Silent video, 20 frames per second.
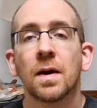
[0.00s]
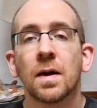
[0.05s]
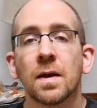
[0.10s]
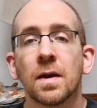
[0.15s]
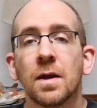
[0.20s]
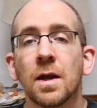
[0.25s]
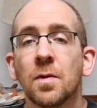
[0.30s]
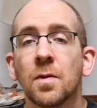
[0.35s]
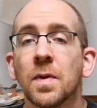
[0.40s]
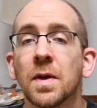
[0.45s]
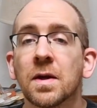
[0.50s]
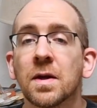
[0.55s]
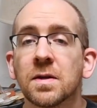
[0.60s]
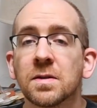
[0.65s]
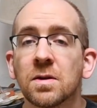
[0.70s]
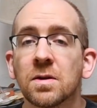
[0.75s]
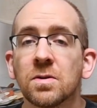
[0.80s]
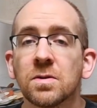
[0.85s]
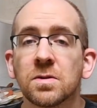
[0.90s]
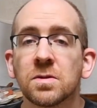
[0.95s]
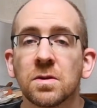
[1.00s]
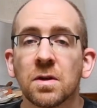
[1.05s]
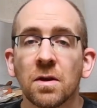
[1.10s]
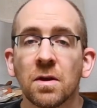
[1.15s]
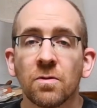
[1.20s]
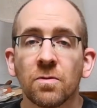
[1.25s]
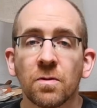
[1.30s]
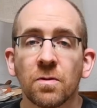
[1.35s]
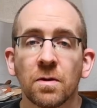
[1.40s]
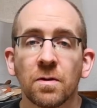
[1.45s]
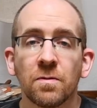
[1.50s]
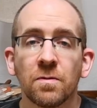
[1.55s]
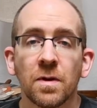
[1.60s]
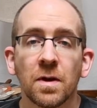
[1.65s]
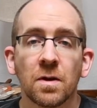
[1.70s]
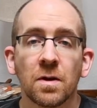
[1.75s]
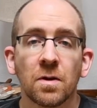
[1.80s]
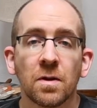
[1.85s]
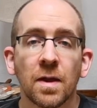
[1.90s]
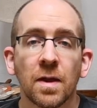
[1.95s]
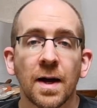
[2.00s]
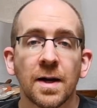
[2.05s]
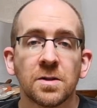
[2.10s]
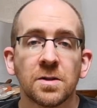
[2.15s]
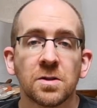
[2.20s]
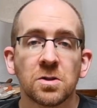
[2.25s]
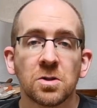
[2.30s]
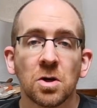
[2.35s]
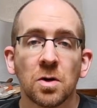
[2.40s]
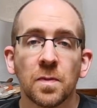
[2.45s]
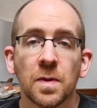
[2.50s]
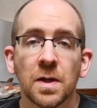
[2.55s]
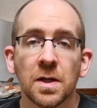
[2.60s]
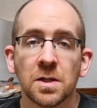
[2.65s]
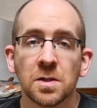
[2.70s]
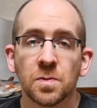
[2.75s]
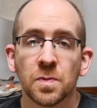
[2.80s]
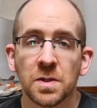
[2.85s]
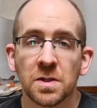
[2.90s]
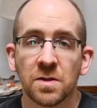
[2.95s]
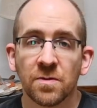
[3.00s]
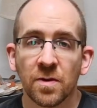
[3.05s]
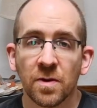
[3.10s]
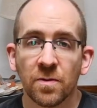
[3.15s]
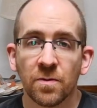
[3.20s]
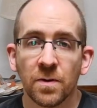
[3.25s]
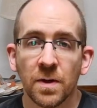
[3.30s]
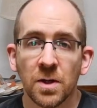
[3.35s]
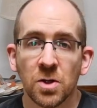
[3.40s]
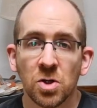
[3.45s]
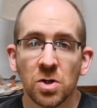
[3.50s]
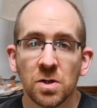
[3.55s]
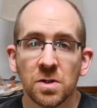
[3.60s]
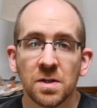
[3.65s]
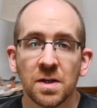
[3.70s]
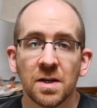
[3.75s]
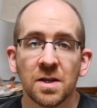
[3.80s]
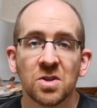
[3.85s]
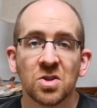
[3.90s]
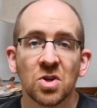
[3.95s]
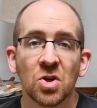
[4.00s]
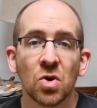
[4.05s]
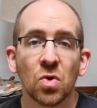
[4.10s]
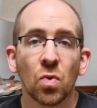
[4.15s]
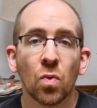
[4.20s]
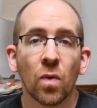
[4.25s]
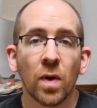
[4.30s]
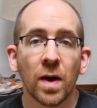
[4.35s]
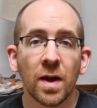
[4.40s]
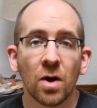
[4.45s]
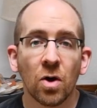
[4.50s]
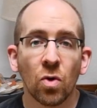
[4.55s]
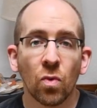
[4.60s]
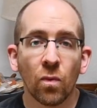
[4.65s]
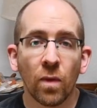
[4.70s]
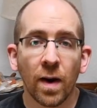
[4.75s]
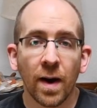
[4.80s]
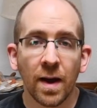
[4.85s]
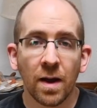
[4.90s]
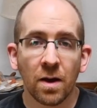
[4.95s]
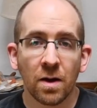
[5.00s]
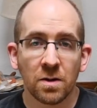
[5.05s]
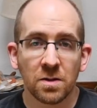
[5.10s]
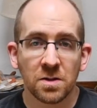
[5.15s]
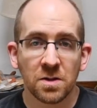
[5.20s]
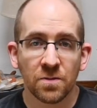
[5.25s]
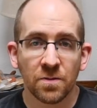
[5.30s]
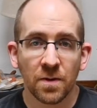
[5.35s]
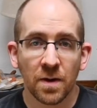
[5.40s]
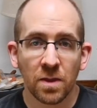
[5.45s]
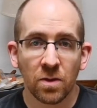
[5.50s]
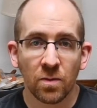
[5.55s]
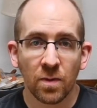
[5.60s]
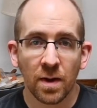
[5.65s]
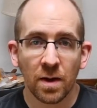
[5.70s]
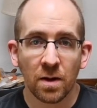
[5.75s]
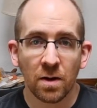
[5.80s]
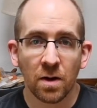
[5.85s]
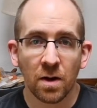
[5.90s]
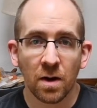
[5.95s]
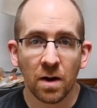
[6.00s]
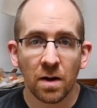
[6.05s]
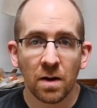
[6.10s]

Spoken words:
Now, because I was looking for a vehicle that had so many specific features, it took quite a while to find the right car.